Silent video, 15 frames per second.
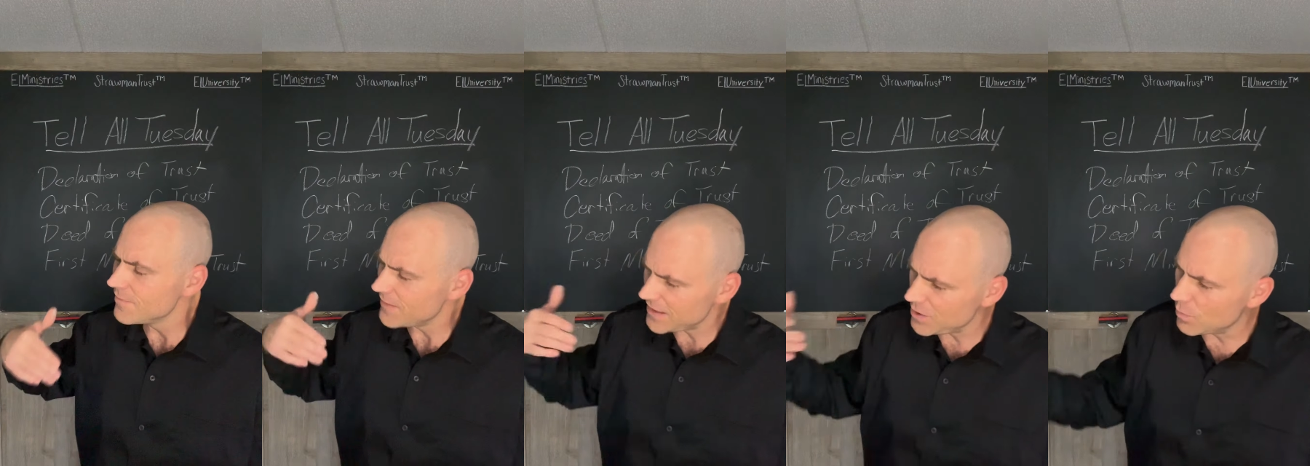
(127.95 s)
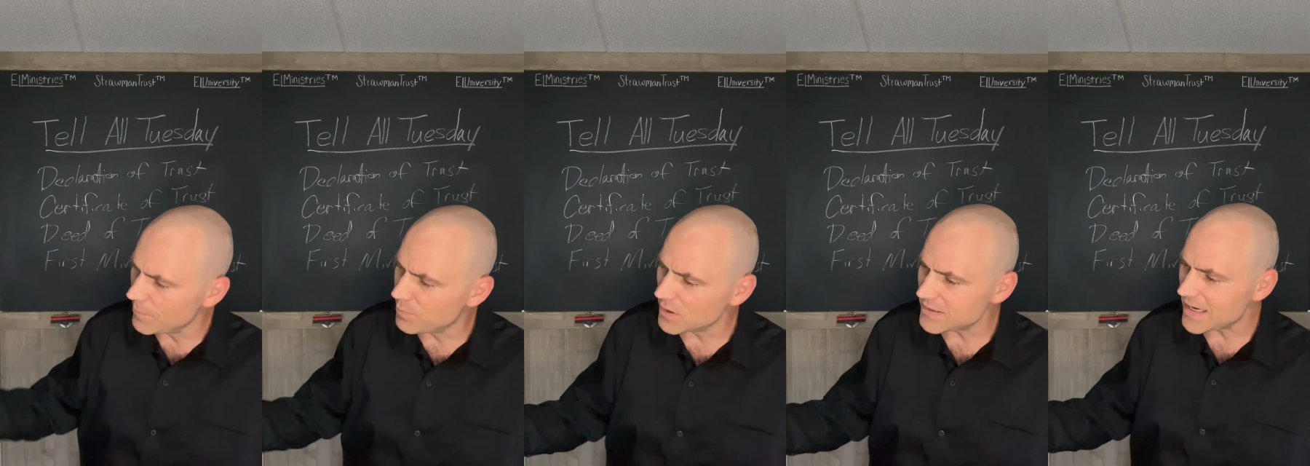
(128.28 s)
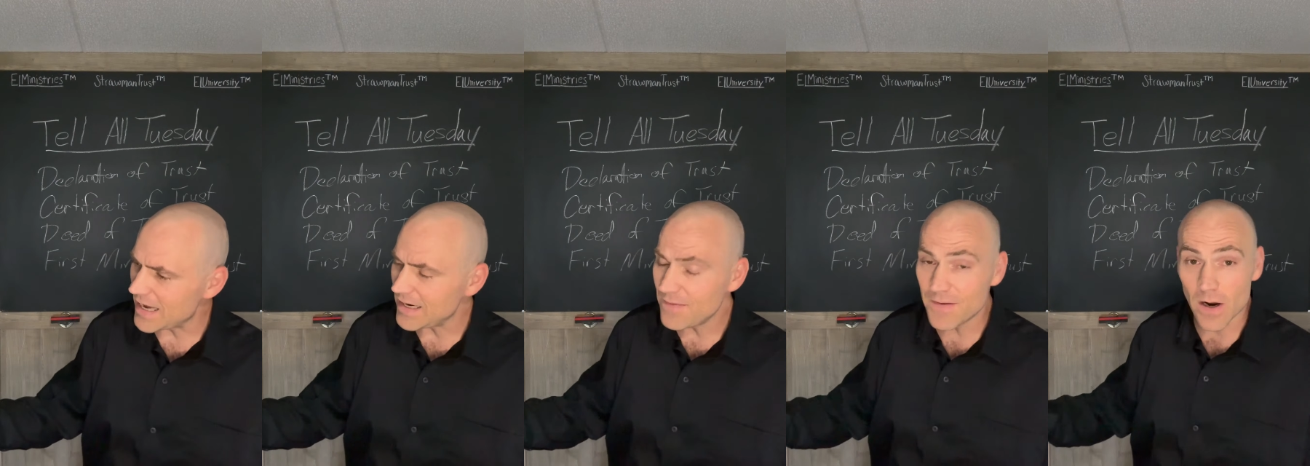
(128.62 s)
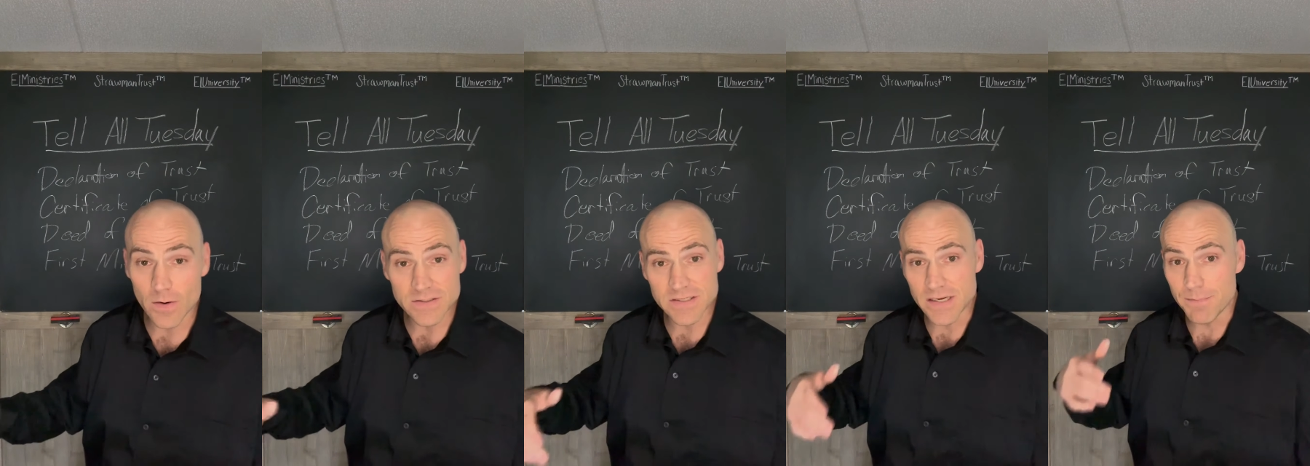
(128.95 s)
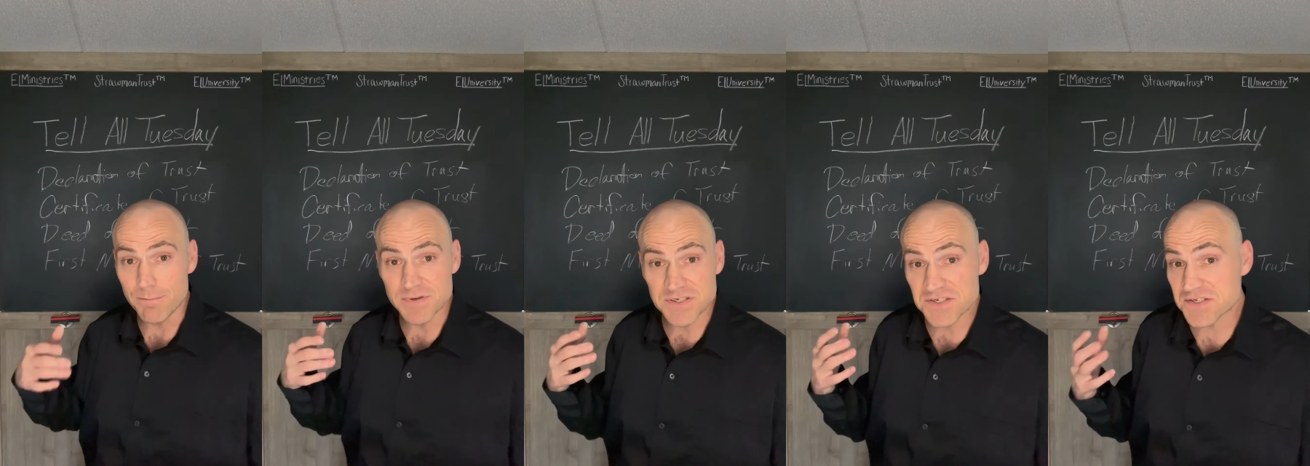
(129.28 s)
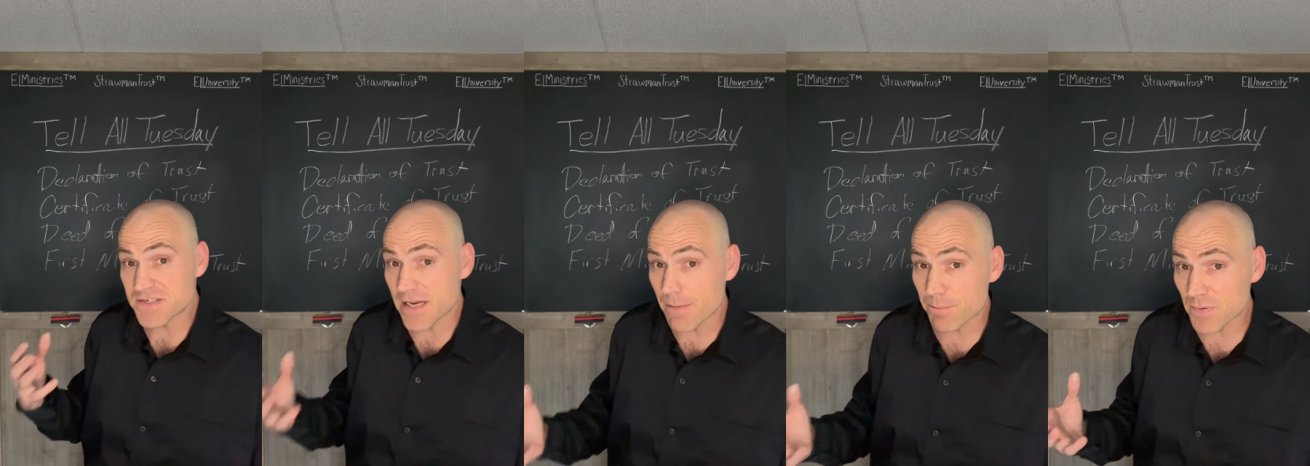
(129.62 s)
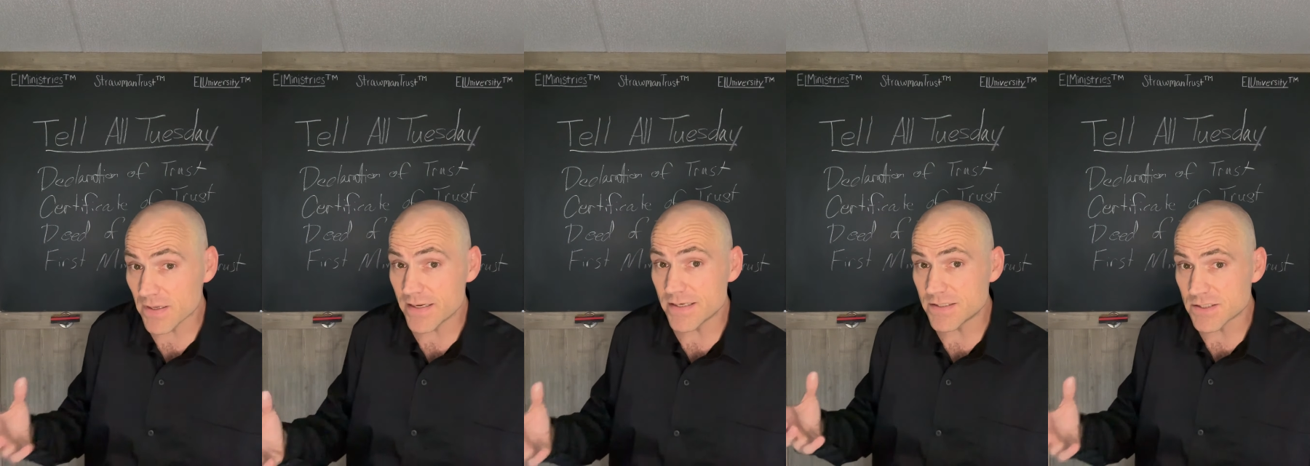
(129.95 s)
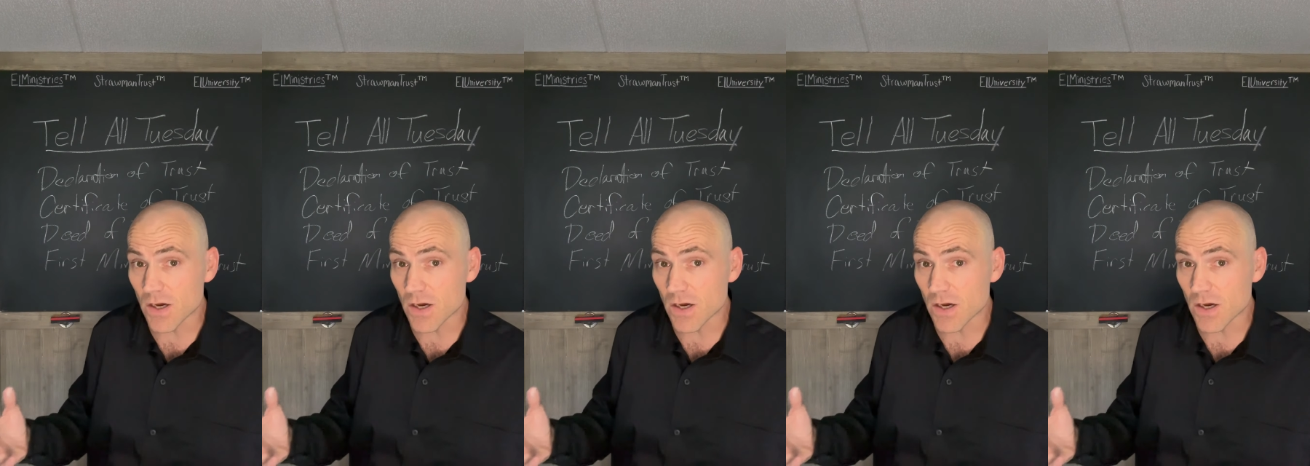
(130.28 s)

then you would put that in there. Is it simply